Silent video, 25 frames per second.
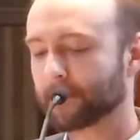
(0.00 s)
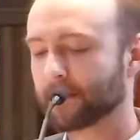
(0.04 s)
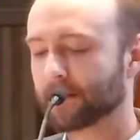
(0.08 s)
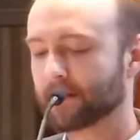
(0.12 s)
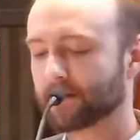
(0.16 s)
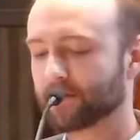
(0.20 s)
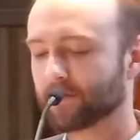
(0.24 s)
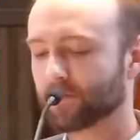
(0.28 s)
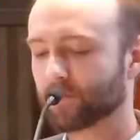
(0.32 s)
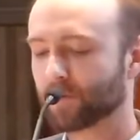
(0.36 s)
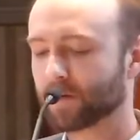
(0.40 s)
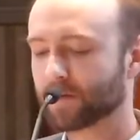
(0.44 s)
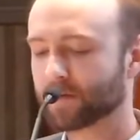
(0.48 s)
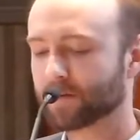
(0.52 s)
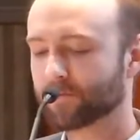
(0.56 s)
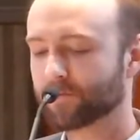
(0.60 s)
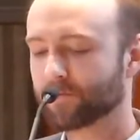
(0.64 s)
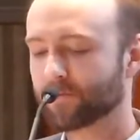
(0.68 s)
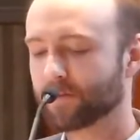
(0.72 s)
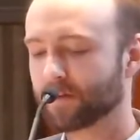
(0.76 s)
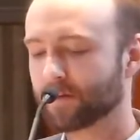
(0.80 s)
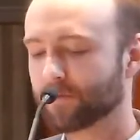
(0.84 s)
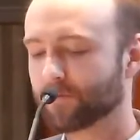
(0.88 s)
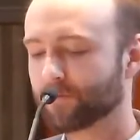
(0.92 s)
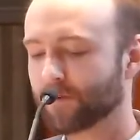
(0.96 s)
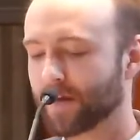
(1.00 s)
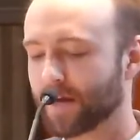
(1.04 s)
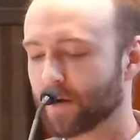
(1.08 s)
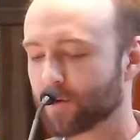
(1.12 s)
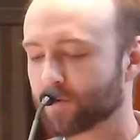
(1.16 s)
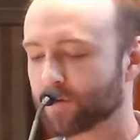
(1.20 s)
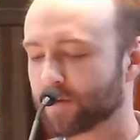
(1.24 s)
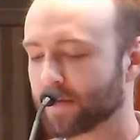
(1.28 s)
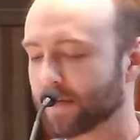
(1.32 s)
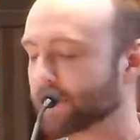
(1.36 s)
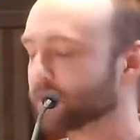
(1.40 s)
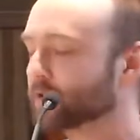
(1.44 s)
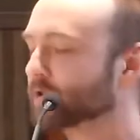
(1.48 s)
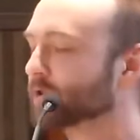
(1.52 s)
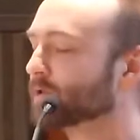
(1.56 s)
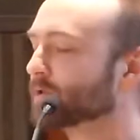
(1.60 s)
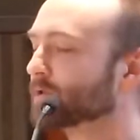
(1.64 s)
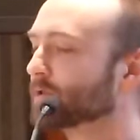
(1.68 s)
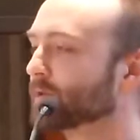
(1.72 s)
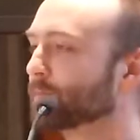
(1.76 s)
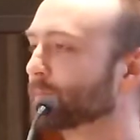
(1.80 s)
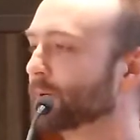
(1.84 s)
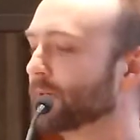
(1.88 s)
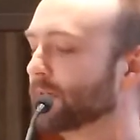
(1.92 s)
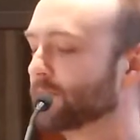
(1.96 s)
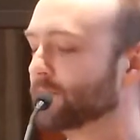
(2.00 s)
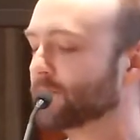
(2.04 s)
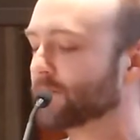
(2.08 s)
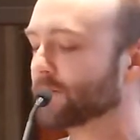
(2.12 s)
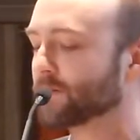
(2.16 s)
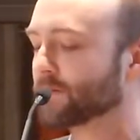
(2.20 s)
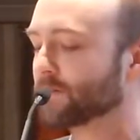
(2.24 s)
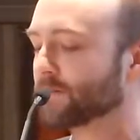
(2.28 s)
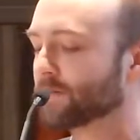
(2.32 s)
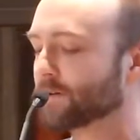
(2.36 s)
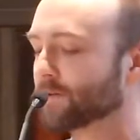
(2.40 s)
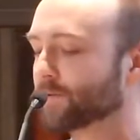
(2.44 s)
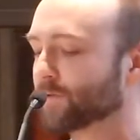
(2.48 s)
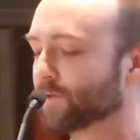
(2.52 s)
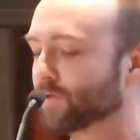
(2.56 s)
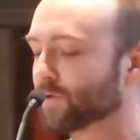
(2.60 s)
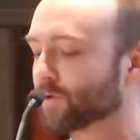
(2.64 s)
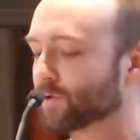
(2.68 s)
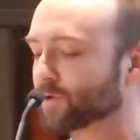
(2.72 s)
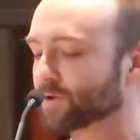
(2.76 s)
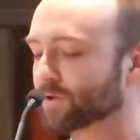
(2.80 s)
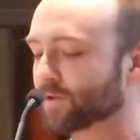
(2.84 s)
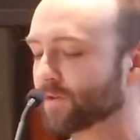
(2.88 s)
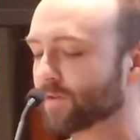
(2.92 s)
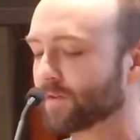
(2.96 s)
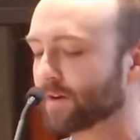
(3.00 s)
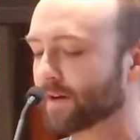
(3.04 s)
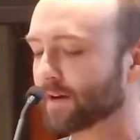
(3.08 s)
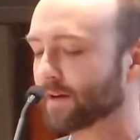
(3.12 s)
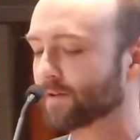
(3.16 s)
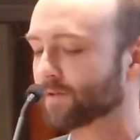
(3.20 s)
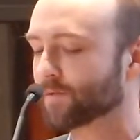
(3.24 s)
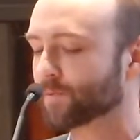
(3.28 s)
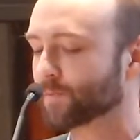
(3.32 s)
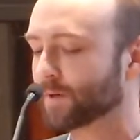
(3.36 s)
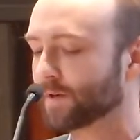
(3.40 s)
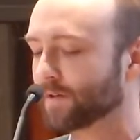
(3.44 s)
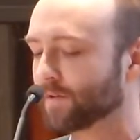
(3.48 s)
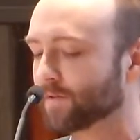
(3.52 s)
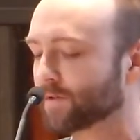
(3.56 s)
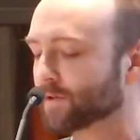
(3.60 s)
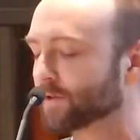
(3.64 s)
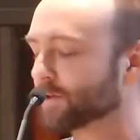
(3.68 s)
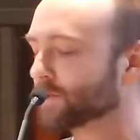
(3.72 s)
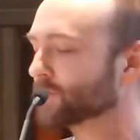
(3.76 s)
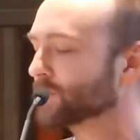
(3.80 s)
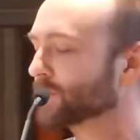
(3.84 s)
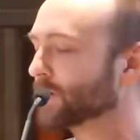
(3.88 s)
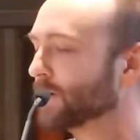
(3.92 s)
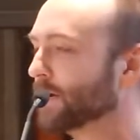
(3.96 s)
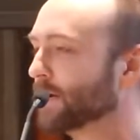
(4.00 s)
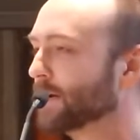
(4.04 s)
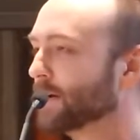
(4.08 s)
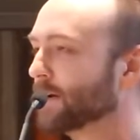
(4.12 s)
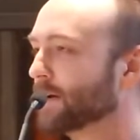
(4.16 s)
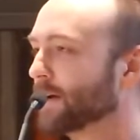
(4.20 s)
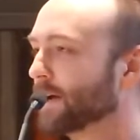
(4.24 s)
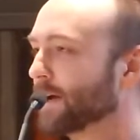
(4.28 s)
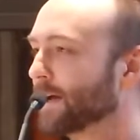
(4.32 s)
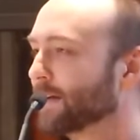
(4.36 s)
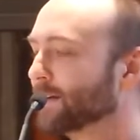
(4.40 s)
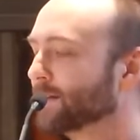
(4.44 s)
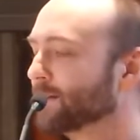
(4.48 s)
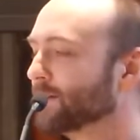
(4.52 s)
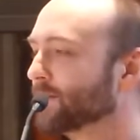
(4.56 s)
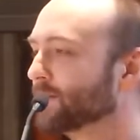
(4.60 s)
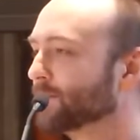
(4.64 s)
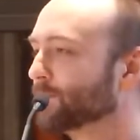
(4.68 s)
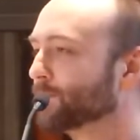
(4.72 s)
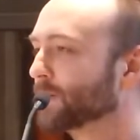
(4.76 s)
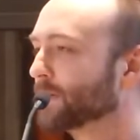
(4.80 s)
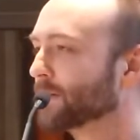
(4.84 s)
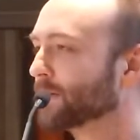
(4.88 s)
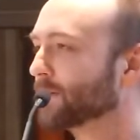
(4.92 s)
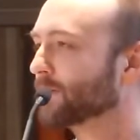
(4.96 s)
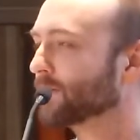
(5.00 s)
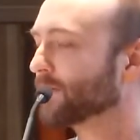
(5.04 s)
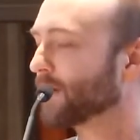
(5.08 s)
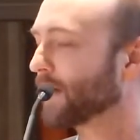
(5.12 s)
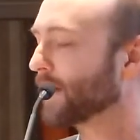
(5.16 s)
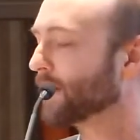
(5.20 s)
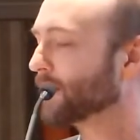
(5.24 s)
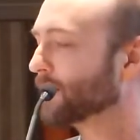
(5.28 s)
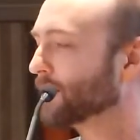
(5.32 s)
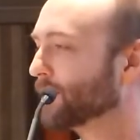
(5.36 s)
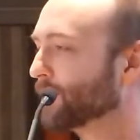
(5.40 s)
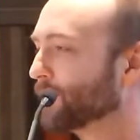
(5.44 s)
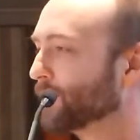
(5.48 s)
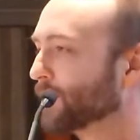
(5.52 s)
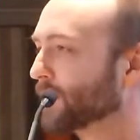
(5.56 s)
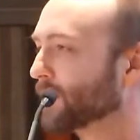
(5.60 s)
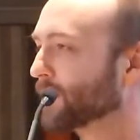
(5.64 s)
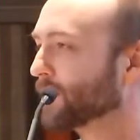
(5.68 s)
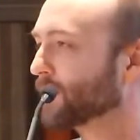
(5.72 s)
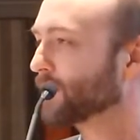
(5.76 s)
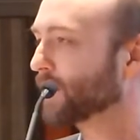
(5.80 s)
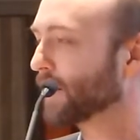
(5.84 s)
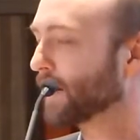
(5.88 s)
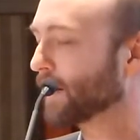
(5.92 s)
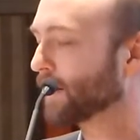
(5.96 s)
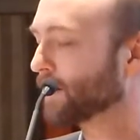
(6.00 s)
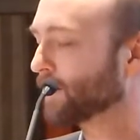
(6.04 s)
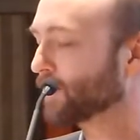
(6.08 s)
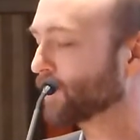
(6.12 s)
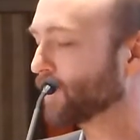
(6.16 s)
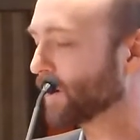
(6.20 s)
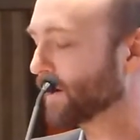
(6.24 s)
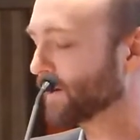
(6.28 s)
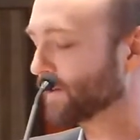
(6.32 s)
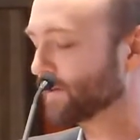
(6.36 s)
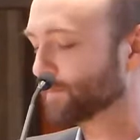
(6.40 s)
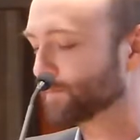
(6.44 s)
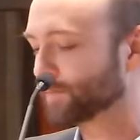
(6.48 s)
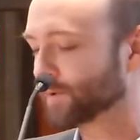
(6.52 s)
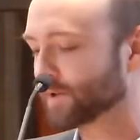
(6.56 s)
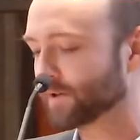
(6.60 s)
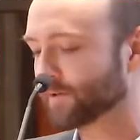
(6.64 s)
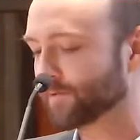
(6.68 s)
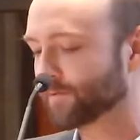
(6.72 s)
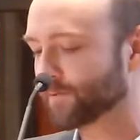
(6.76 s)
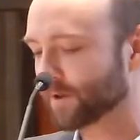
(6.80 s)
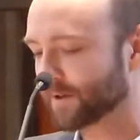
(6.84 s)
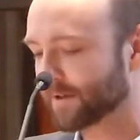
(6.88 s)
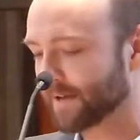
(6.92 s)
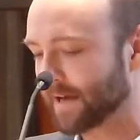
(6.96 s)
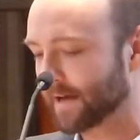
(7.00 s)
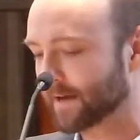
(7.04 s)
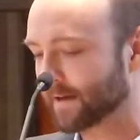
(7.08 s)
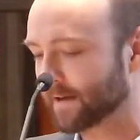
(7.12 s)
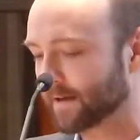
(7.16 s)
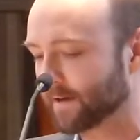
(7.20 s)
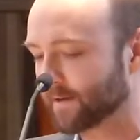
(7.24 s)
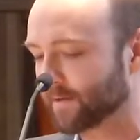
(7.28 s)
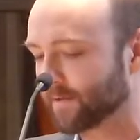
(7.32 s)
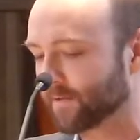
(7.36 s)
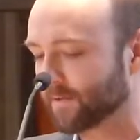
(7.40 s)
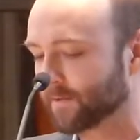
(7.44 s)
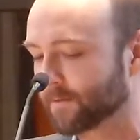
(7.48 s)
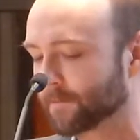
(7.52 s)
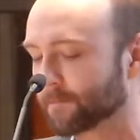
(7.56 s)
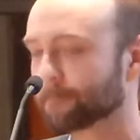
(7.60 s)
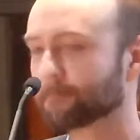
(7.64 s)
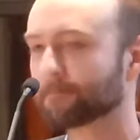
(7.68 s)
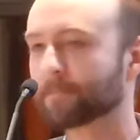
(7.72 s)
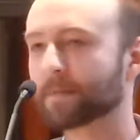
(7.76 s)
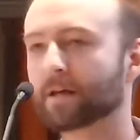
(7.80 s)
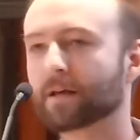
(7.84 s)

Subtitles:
It's one of the foundational pieces of social science research and has been scientific gospel for decades.